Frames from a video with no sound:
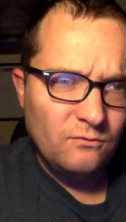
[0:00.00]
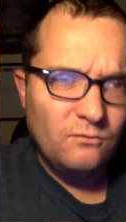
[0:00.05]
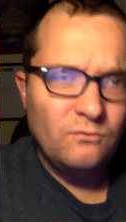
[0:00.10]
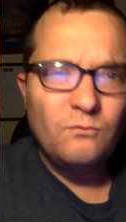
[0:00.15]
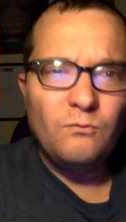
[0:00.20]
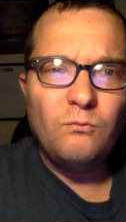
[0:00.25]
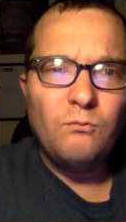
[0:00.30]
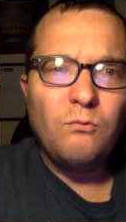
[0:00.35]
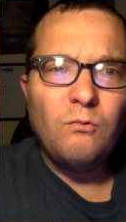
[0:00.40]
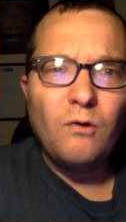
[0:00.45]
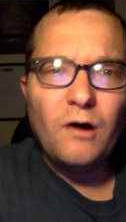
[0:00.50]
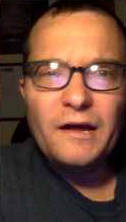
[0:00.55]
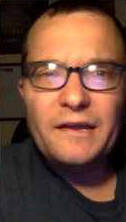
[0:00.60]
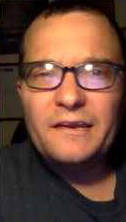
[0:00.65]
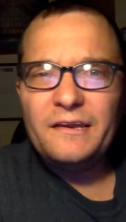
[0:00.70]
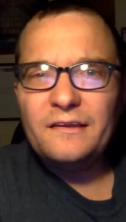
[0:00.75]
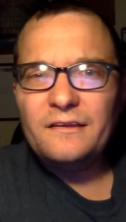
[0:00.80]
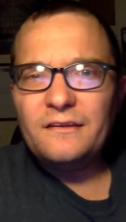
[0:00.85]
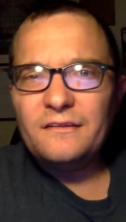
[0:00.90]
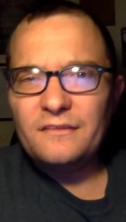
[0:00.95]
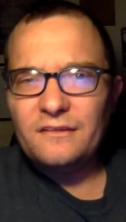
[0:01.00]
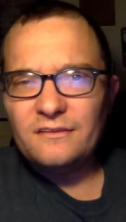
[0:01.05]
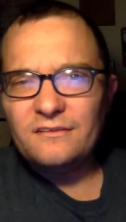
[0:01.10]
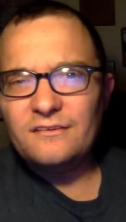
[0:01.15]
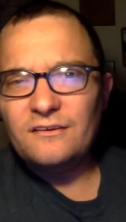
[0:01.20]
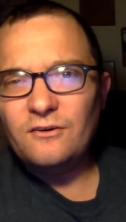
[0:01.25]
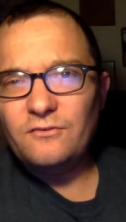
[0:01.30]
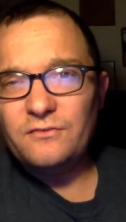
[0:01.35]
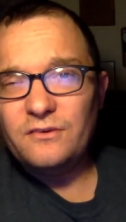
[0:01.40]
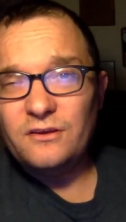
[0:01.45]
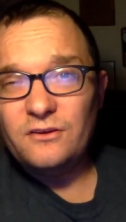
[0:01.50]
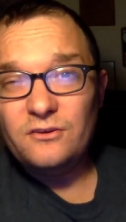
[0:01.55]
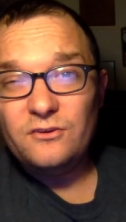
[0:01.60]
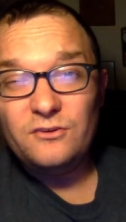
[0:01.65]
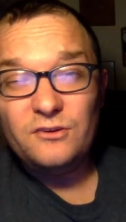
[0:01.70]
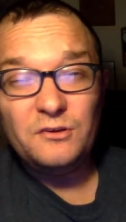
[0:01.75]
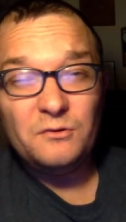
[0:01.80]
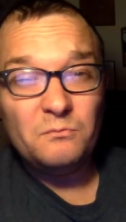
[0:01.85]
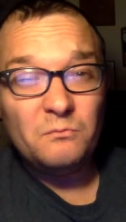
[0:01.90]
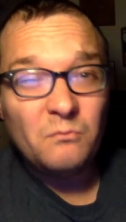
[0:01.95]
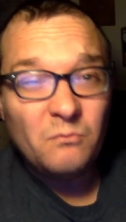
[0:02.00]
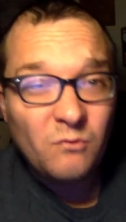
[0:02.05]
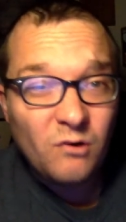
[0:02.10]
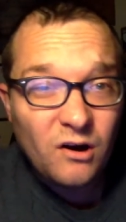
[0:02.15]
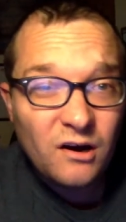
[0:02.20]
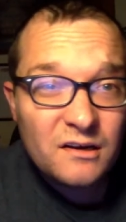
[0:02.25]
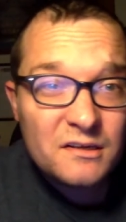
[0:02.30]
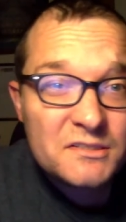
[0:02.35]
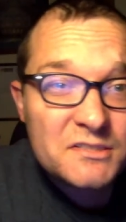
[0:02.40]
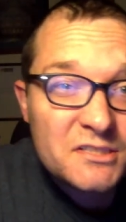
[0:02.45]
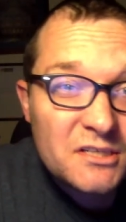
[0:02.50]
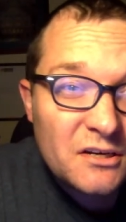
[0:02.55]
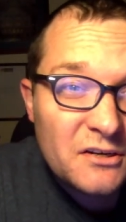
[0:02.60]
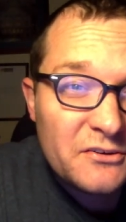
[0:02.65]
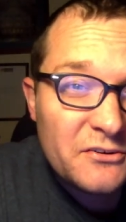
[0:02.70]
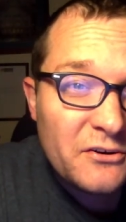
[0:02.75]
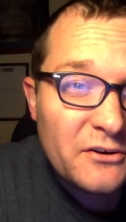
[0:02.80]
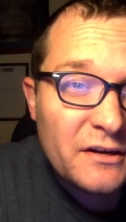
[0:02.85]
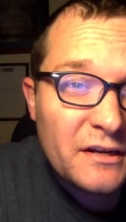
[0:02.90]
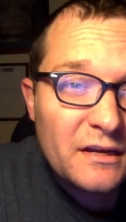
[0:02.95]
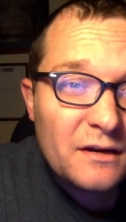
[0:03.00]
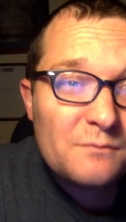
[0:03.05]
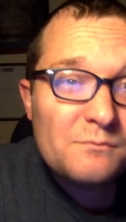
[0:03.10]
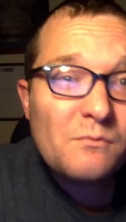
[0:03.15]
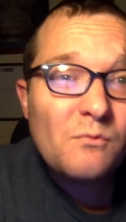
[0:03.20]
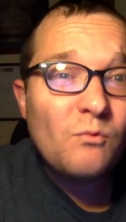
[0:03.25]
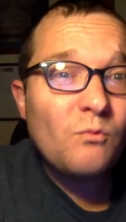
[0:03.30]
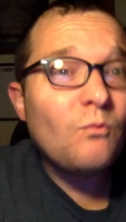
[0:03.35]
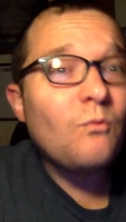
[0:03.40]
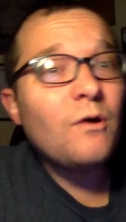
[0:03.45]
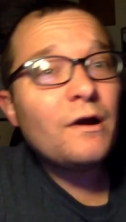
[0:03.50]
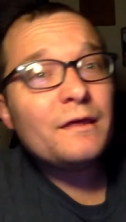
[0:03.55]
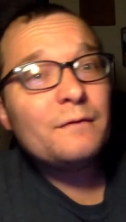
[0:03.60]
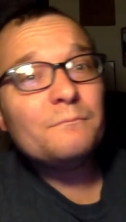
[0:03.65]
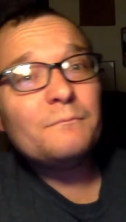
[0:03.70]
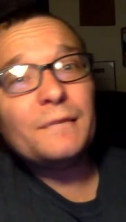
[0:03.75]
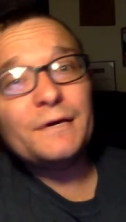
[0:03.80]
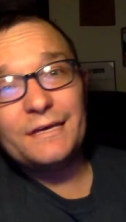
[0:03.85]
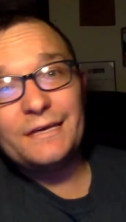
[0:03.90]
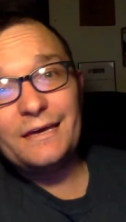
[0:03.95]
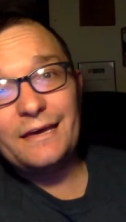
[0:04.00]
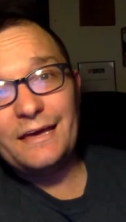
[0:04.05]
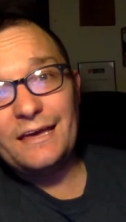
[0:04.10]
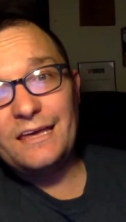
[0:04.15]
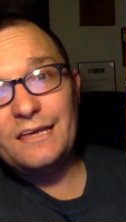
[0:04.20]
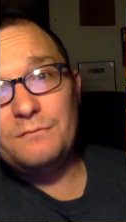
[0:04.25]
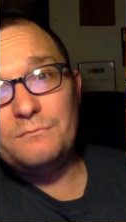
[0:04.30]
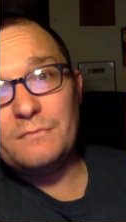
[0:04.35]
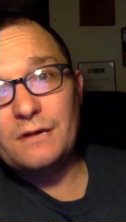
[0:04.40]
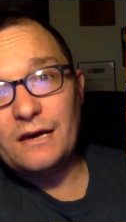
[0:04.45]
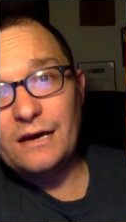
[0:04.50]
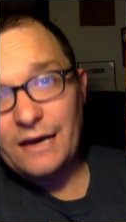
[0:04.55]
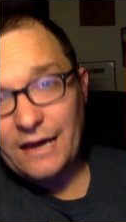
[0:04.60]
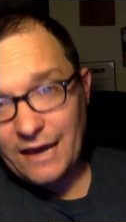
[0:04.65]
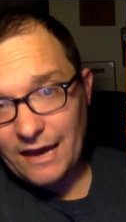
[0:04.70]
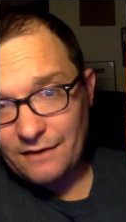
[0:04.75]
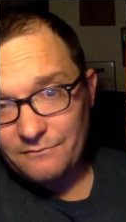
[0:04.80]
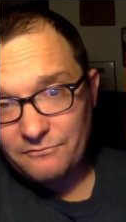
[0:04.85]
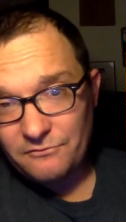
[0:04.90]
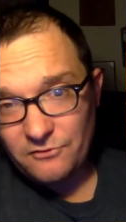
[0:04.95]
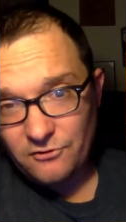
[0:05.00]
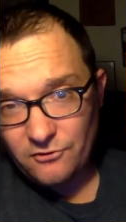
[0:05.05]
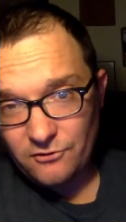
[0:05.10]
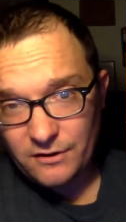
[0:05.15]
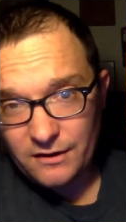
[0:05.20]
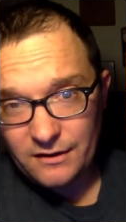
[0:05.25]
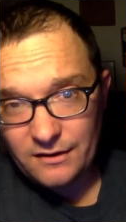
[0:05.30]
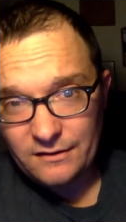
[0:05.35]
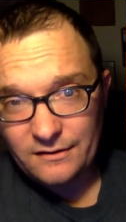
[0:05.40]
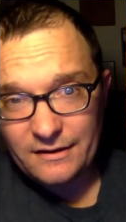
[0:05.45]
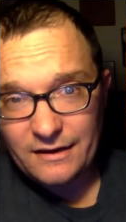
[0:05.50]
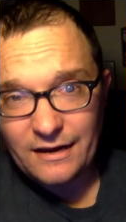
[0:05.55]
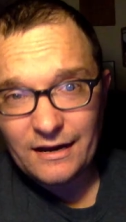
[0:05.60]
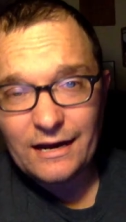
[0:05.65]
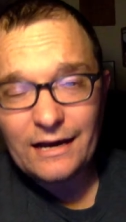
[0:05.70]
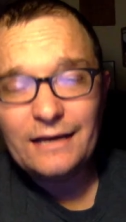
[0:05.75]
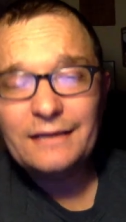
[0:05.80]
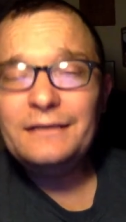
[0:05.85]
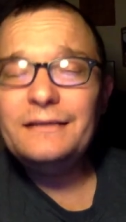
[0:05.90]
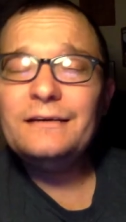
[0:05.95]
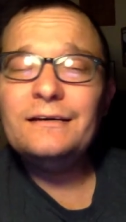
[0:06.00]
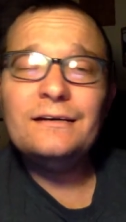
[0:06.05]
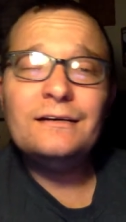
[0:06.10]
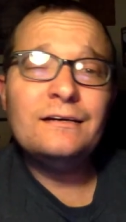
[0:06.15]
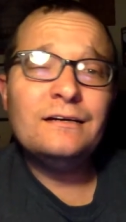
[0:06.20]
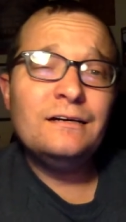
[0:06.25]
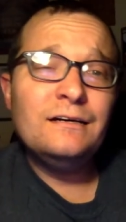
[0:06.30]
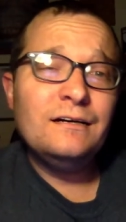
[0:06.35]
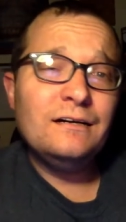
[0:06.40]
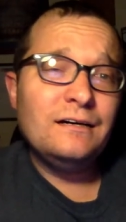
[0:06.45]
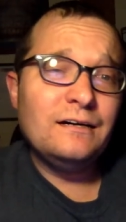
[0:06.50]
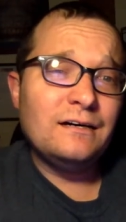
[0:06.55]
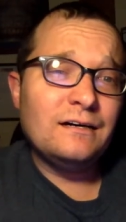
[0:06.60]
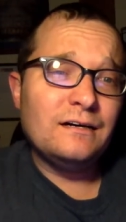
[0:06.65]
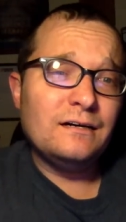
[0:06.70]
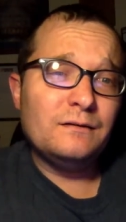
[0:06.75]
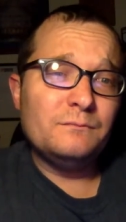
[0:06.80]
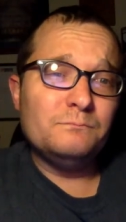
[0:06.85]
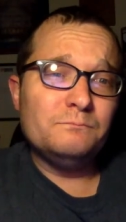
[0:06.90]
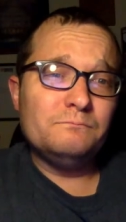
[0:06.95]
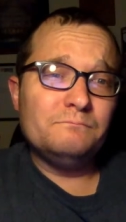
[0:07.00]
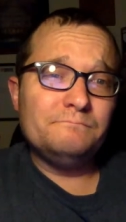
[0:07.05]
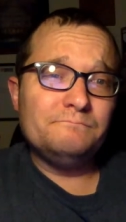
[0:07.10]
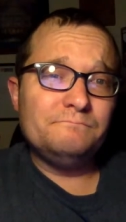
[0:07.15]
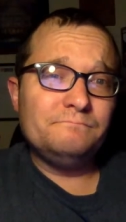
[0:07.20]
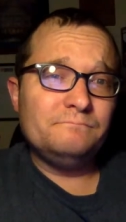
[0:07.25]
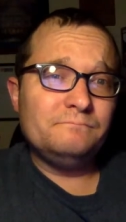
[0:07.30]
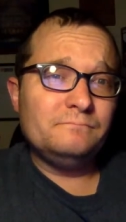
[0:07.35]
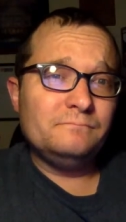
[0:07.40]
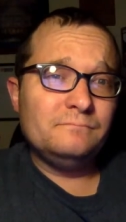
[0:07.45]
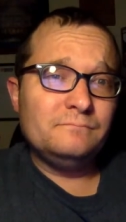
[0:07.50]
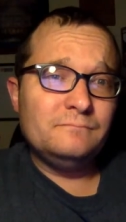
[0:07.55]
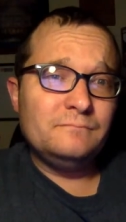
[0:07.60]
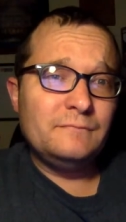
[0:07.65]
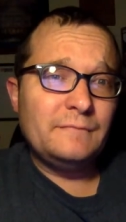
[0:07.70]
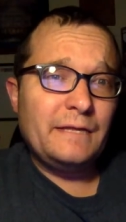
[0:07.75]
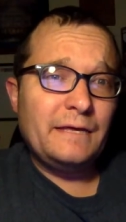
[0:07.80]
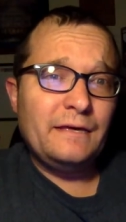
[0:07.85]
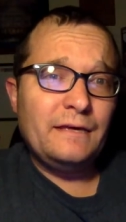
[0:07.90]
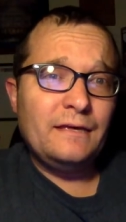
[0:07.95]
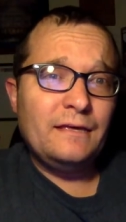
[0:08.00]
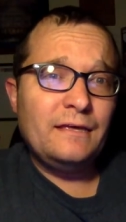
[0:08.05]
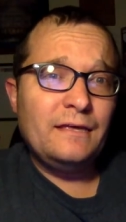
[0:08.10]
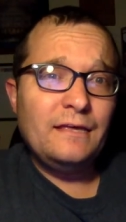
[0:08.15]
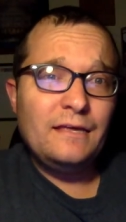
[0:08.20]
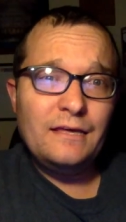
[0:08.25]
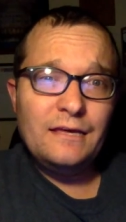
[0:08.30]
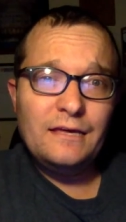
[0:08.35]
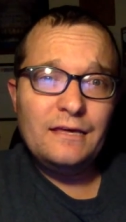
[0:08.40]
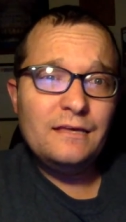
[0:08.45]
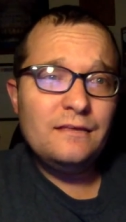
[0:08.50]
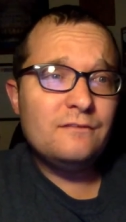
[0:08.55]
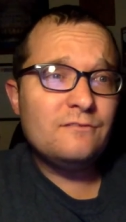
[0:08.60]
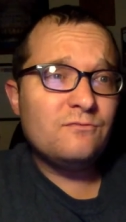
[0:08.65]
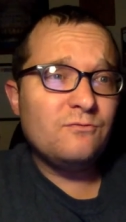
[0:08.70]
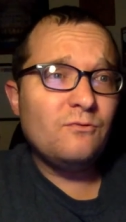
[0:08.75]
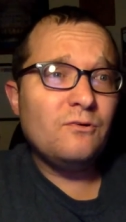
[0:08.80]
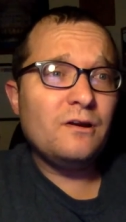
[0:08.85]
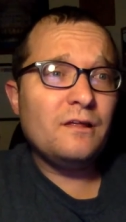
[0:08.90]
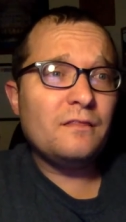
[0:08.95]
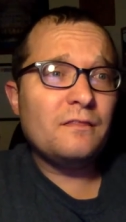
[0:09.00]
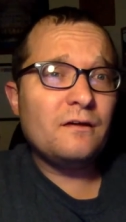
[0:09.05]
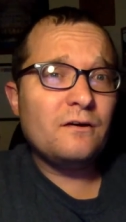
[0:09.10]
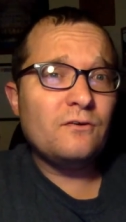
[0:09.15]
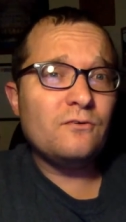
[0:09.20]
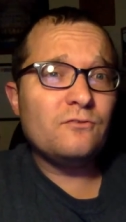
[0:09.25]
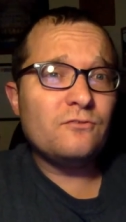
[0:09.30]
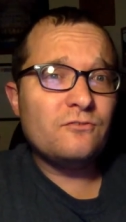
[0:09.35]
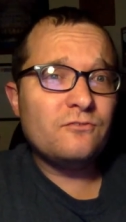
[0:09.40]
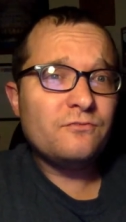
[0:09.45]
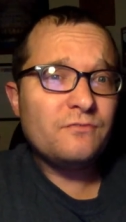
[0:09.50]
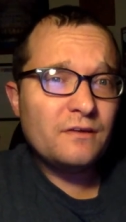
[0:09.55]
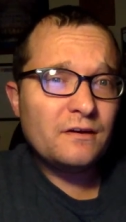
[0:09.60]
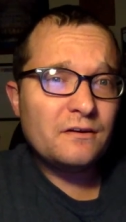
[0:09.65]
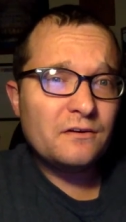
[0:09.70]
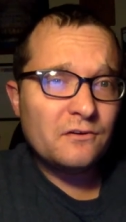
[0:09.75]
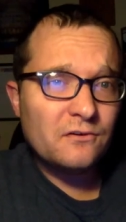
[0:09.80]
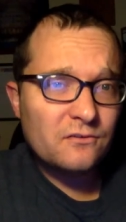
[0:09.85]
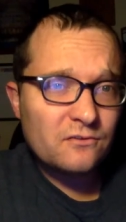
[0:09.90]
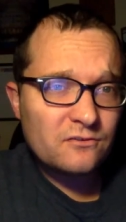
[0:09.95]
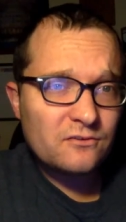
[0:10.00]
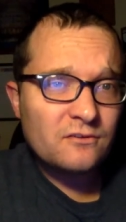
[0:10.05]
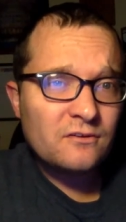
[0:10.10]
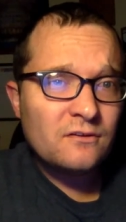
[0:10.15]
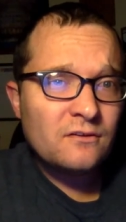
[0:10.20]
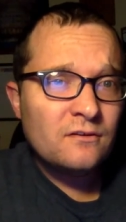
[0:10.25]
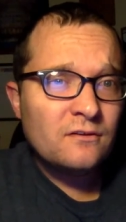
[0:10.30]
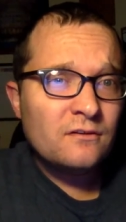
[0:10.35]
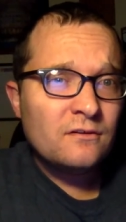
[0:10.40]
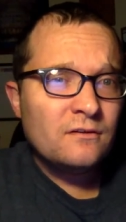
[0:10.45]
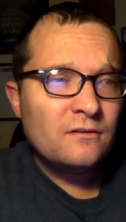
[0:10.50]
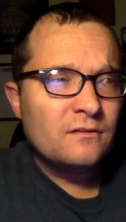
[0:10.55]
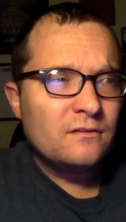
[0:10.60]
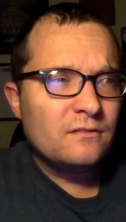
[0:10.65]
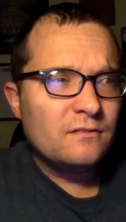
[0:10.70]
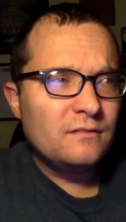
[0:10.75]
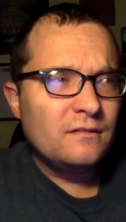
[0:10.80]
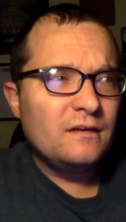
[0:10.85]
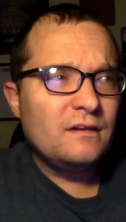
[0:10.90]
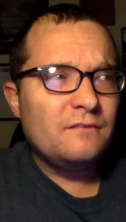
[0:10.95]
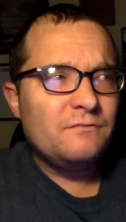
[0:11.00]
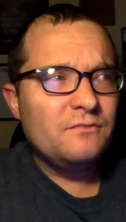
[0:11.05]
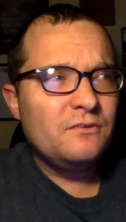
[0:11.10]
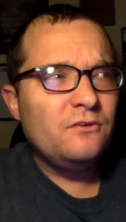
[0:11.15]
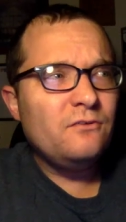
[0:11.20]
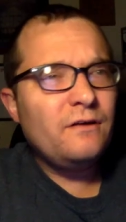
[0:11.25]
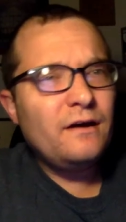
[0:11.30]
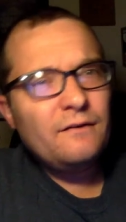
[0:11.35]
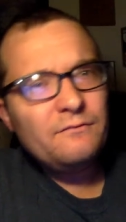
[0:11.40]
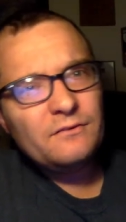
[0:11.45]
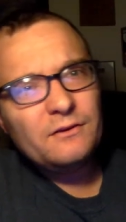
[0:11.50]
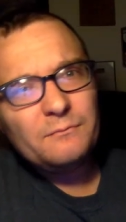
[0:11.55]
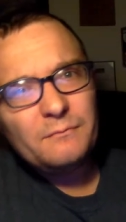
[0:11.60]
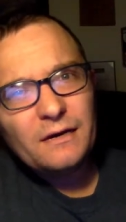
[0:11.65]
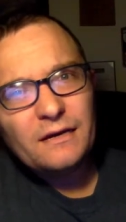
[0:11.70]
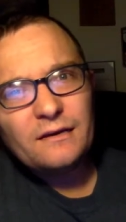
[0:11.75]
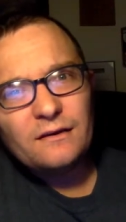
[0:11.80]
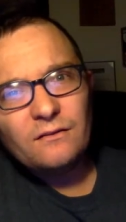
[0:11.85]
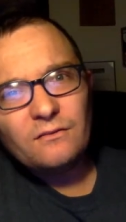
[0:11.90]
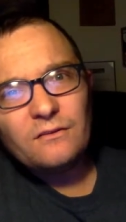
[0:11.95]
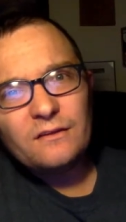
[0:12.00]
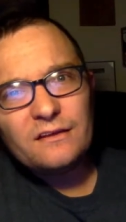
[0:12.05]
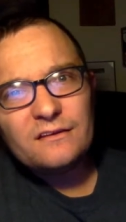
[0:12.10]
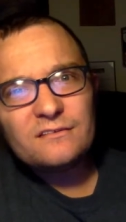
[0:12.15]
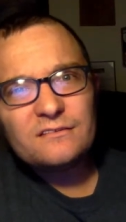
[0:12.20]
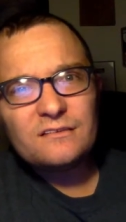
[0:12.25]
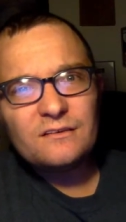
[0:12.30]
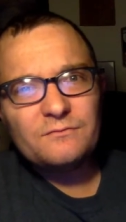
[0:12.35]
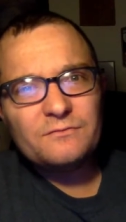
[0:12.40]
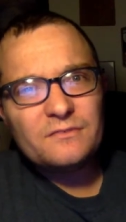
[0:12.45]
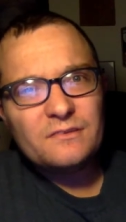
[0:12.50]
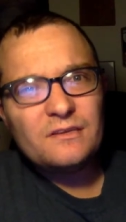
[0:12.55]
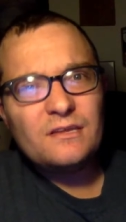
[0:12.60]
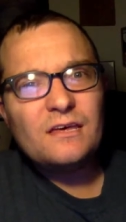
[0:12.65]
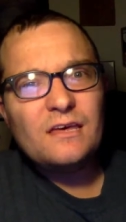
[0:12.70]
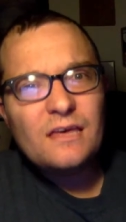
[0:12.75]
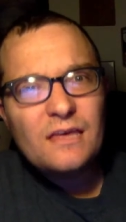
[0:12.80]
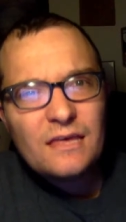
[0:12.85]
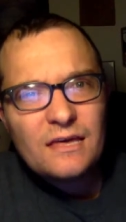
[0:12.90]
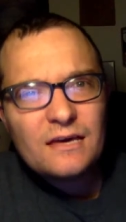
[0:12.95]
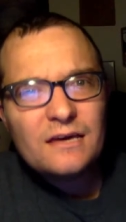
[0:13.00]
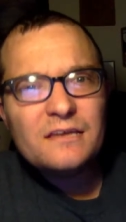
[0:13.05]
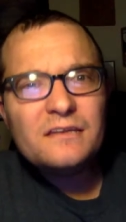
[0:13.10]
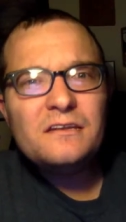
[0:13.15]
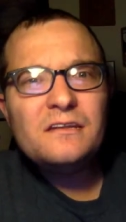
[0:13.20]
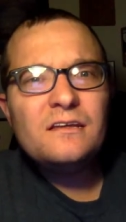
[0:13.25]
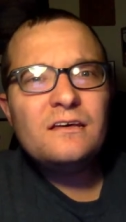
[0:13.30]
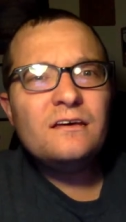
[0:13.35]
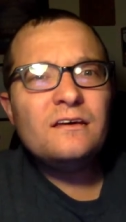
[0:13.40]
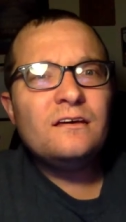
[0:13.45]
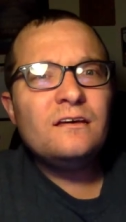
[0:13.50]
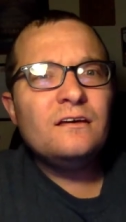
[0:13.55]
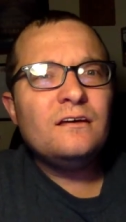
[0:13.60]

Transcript: what the Soviet Union was under him, what it became after he died. Uh, he's one of those figures that if you have to make a list of 10